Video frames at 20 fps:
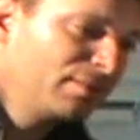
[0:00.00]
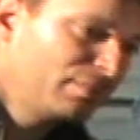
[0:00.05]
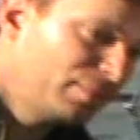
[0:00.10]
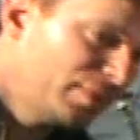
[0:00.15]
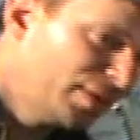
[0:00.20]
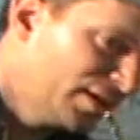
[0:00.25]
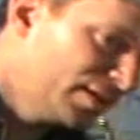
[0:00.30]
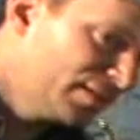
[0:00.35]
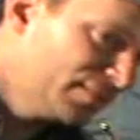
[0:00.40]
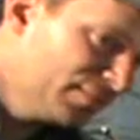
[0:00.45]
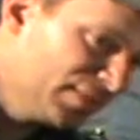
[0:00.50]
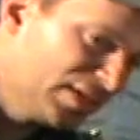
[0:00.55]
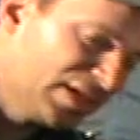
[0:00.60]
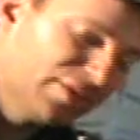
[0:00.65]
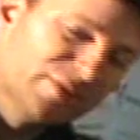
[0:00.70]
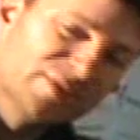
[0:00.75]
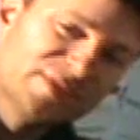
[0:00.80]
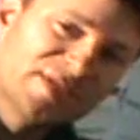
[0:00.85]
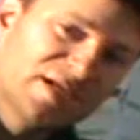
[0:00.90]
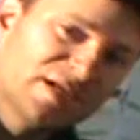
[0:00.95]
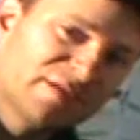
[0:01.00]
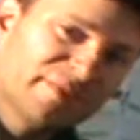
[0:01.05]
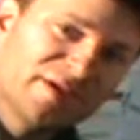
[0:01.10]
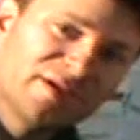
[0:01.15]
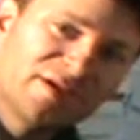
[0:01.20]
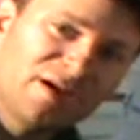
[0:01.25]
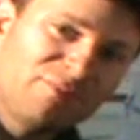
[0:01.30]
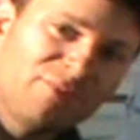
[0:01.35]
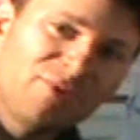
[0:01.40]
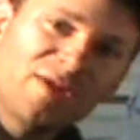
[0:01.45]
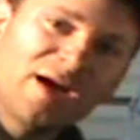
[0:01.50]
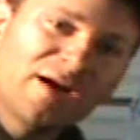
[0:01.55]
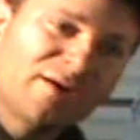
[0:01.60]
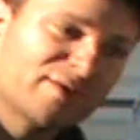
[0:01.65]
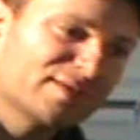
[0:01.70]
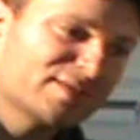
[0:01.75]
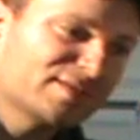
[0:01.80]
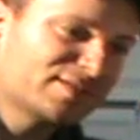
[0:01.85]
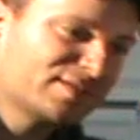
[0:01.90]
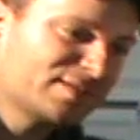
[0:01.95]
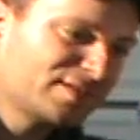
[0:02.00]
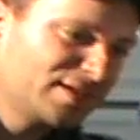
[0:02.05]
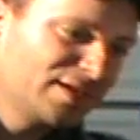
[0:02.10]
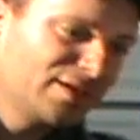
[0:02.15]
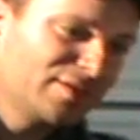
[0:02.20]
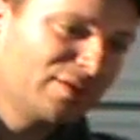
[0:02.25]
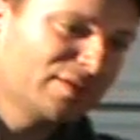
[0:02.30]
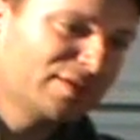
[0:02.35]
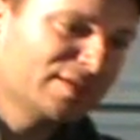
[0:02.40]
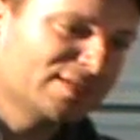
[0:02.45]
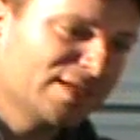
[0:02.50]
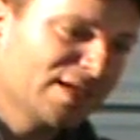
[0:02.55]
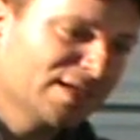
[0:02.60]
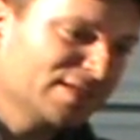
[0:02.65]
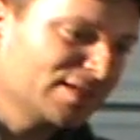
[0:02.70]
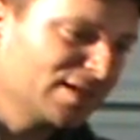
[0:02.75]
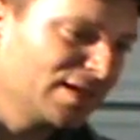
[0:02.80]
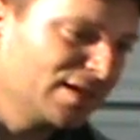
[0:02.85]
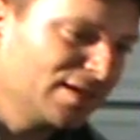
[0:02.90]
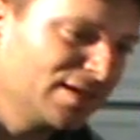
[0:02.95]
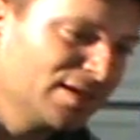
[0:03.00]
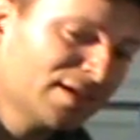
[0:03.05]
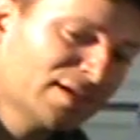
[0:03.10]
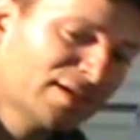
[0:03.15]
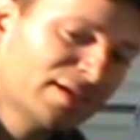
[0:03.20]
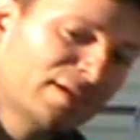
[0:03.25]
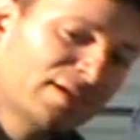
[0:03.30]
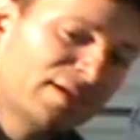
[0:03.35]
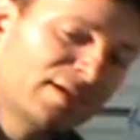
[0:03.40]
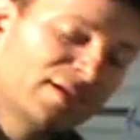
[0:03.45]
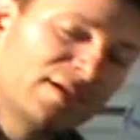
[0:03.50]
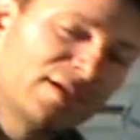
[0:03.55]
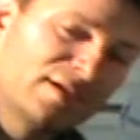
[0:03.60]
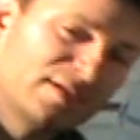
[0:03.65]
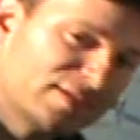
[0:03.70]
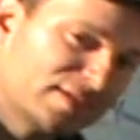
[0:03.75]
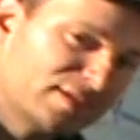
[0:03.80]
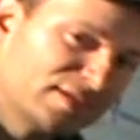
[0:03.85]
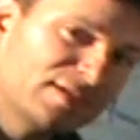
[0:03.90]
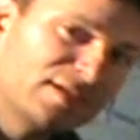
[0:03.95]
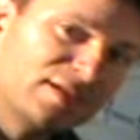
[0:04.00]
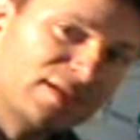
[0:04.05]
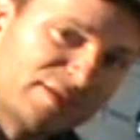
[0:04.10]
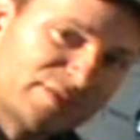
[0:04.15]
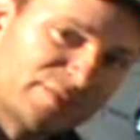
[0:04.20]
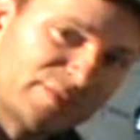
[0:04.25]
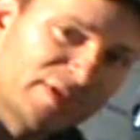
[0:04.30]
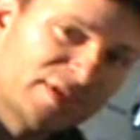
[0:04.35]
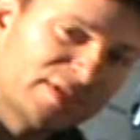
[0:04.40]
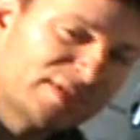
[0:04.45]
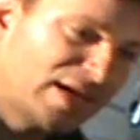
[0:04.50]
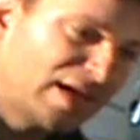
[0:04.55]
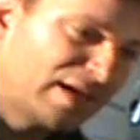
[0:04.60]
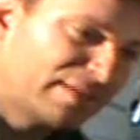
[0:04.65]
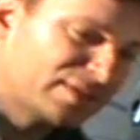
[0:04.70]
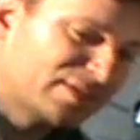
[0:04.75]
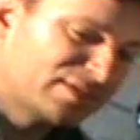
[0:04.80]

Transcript: But it would take me a couple hours to get all these dents out because it, it's really time